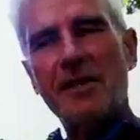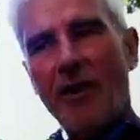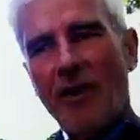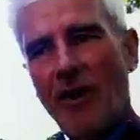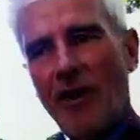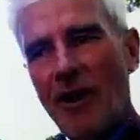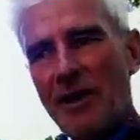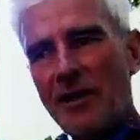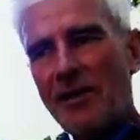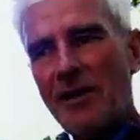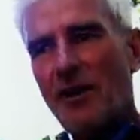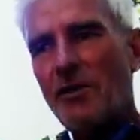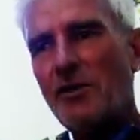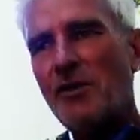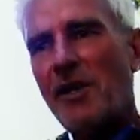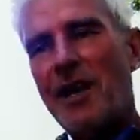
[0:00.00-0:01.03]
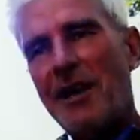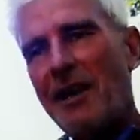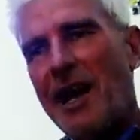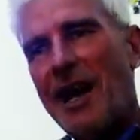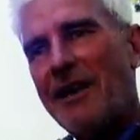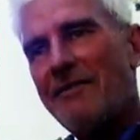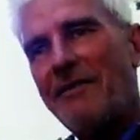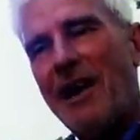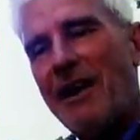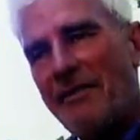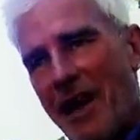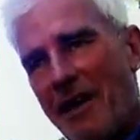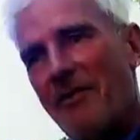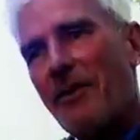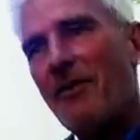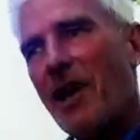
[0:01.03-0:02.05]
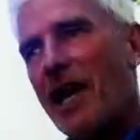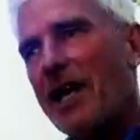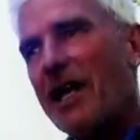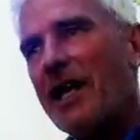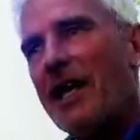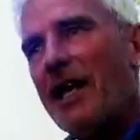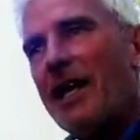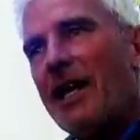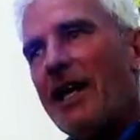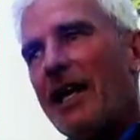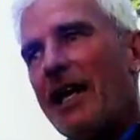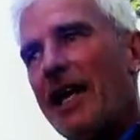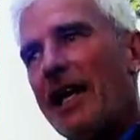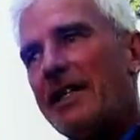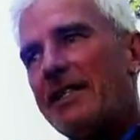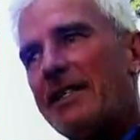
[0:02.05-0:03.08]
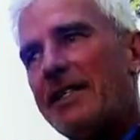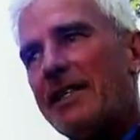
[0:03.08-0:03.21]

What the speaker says: ultra I've ever run. It